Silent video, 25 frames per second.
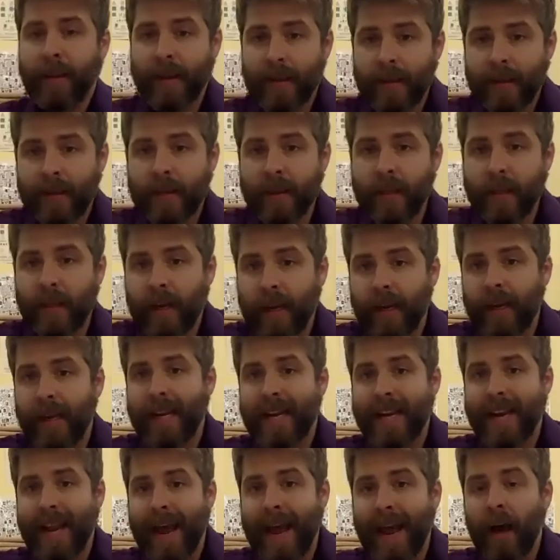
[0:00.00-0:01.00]
This thing
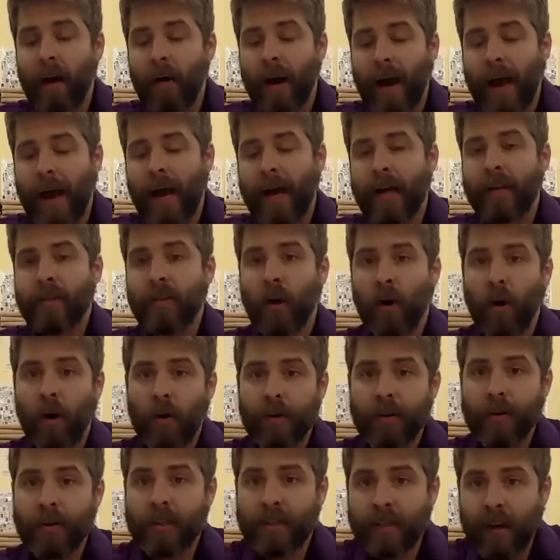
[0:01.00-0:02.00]
now has
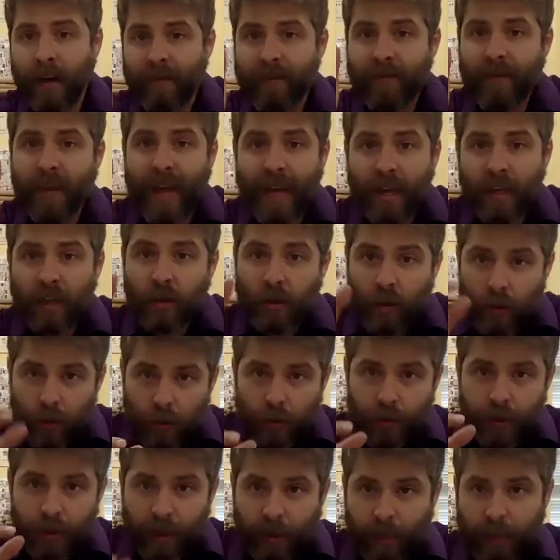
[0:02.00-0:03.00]
all the stuff that
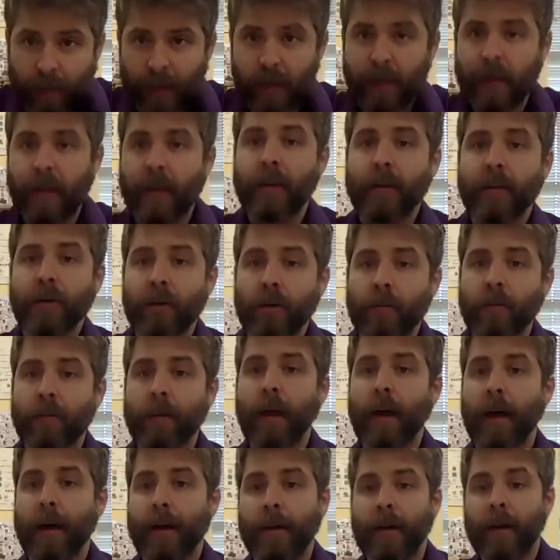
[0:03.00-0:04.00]
used to be in your
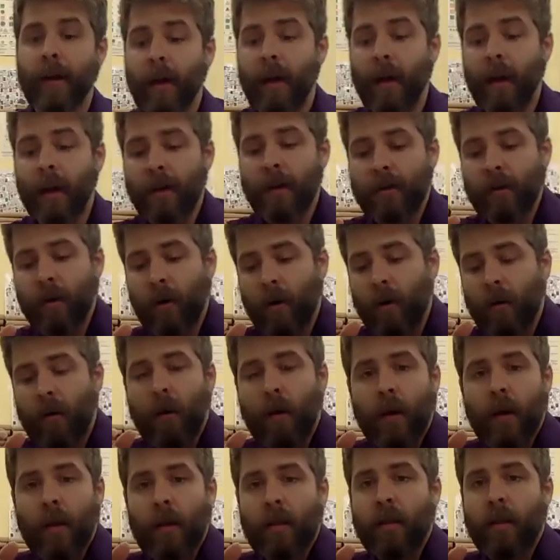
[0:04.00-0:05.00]
blood. So
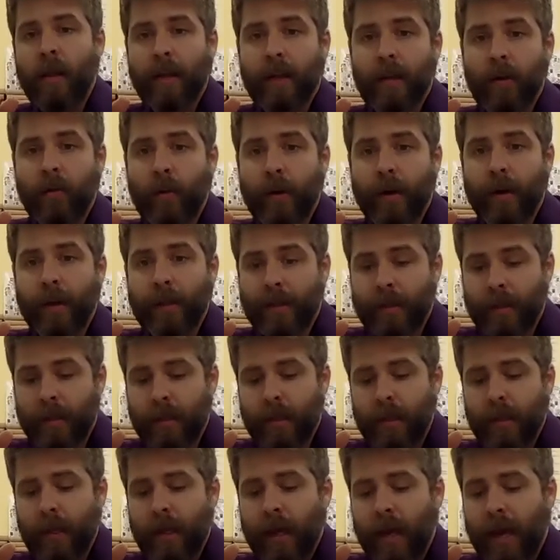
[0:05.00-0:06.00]
liquids
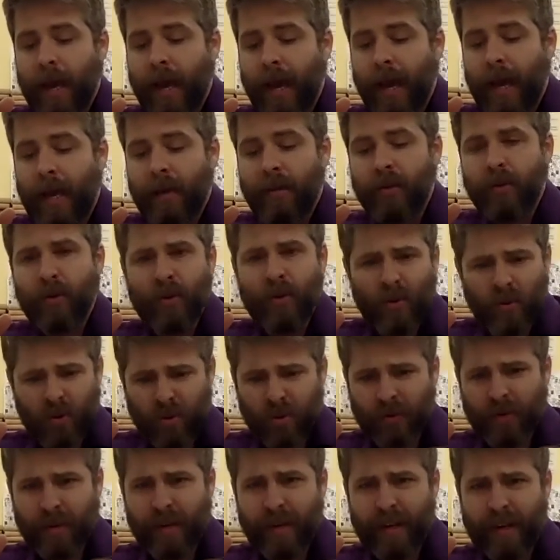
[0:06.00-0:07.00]
and
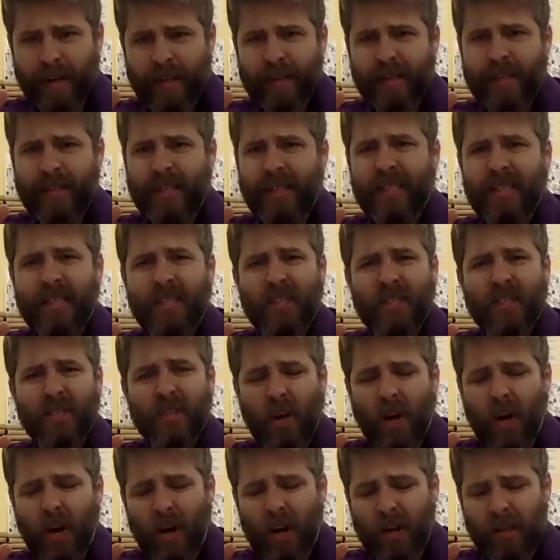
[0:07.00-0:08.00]
nutrients and
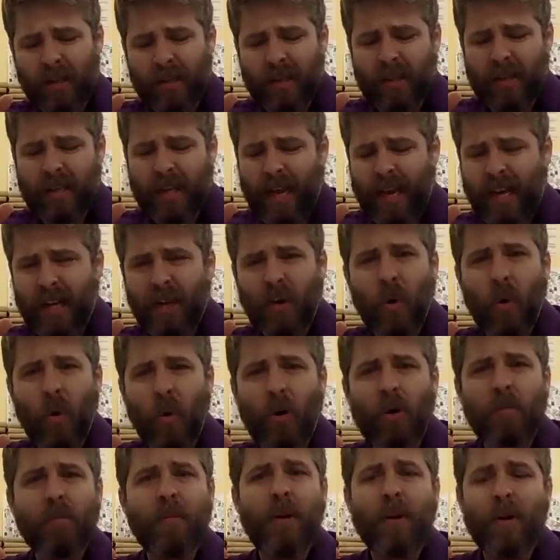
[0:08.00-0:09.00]
salts and
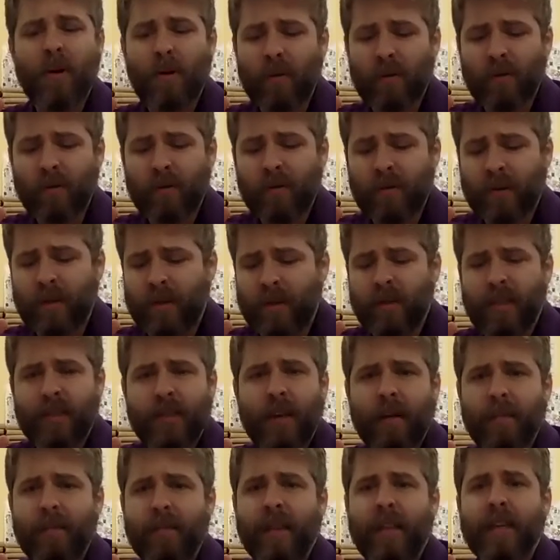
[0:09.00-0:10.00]
hormones and
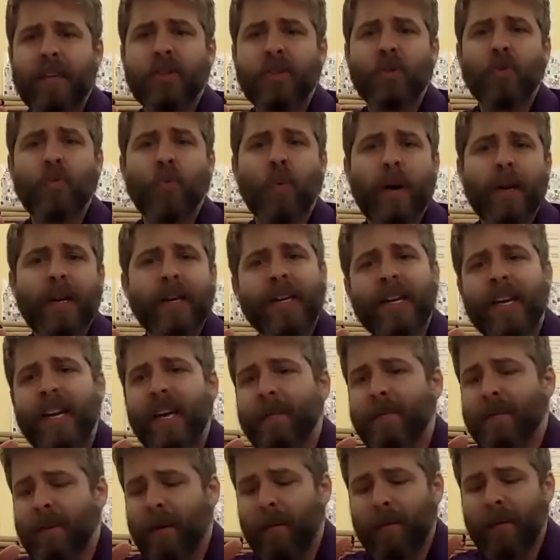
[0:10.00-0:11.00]
some things you want to
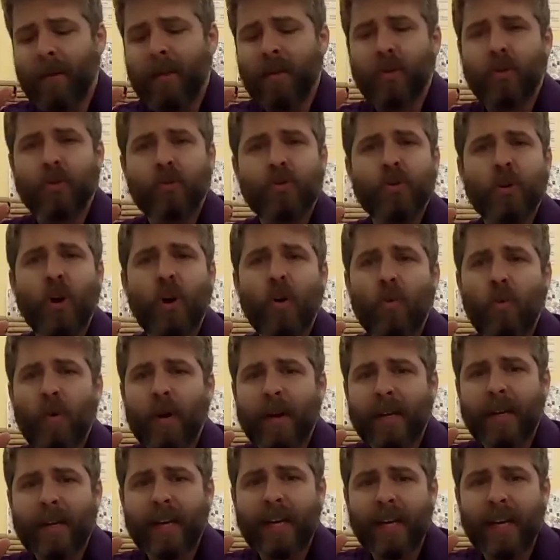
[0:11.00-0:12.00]
keep, some things you don't
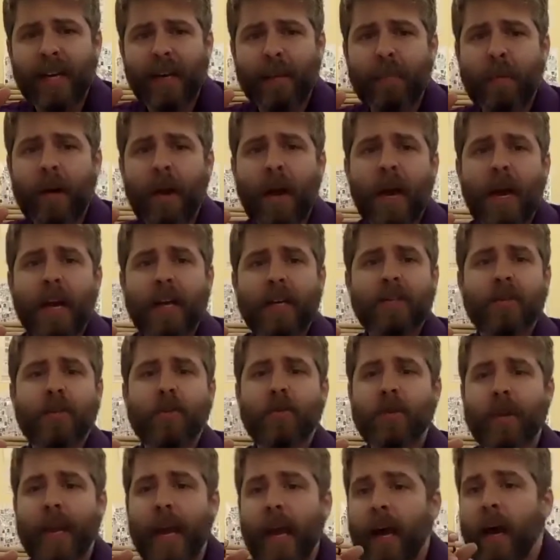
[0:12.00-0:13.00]
want to keep. And so
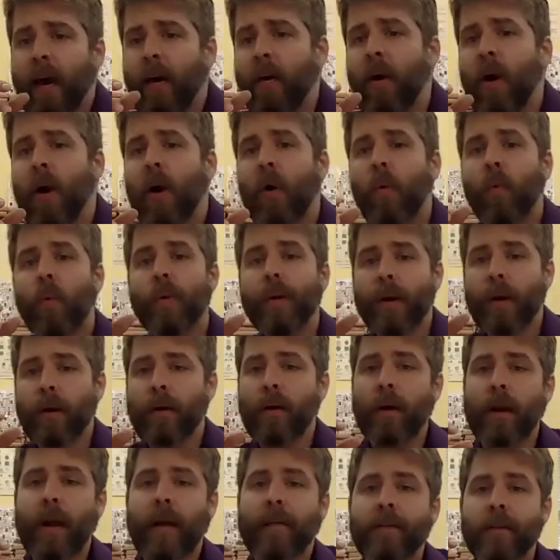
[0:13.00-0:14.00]
now we are
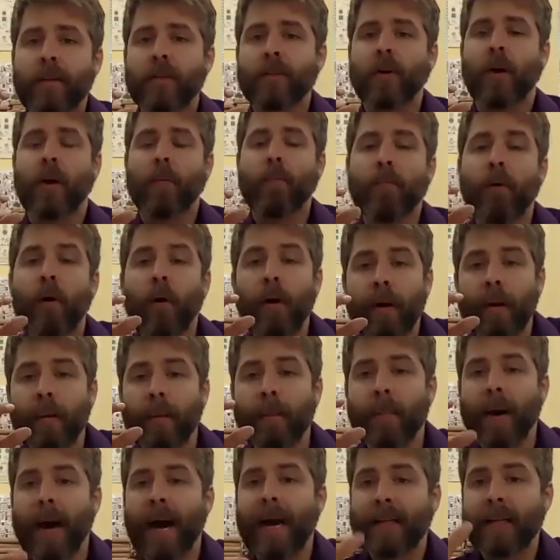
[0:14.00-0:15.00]
going to have to start
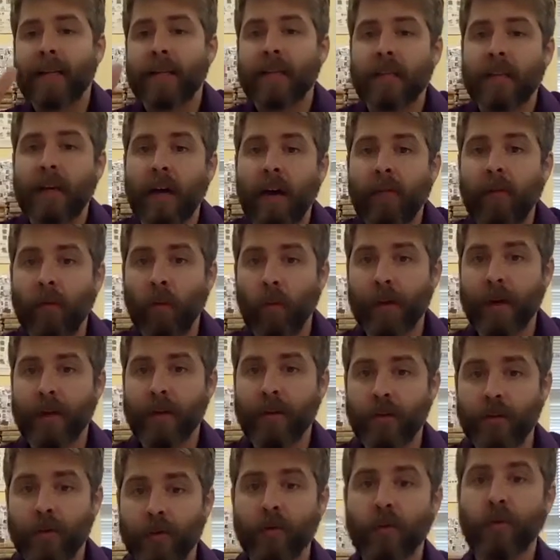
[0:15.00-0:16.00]
putting back the stuff we
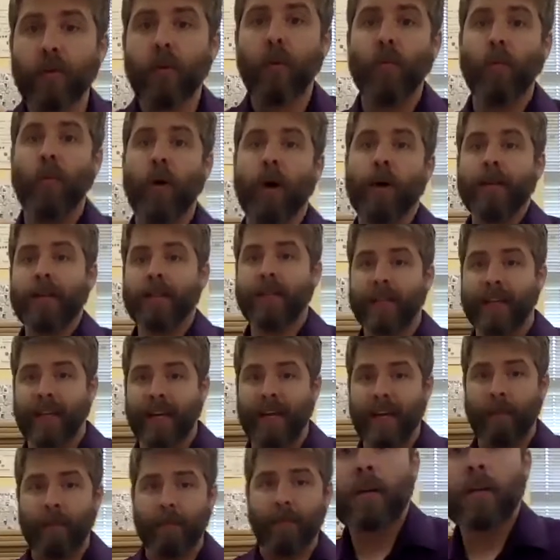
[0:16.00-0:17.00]
do want to
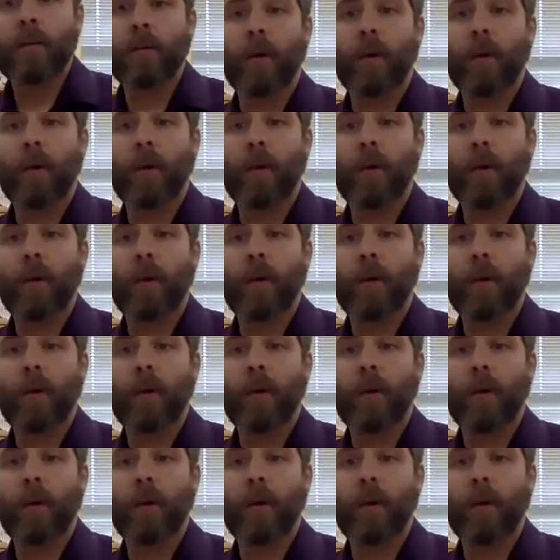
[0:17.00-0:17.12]
keep.